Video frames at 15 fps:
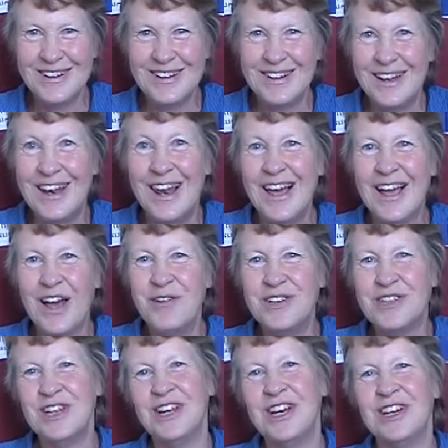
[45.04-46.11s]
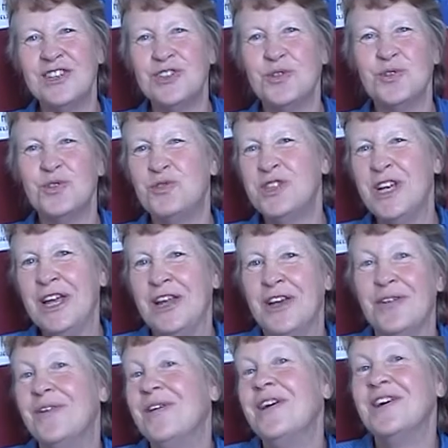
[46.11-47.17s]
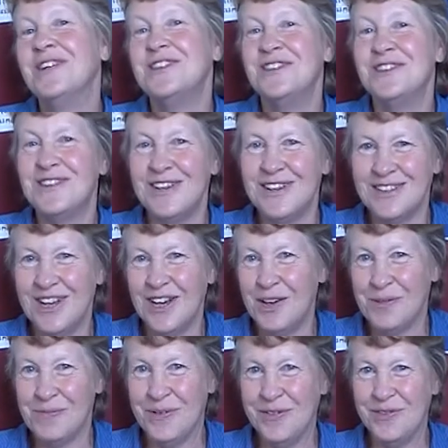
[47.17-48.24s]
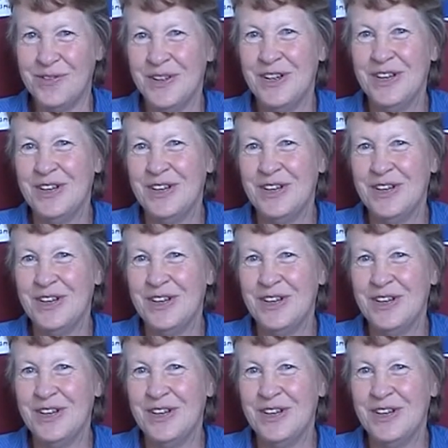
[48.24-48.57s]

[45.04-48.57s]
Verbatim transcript: and Lego is a nice sort of technical artistic type of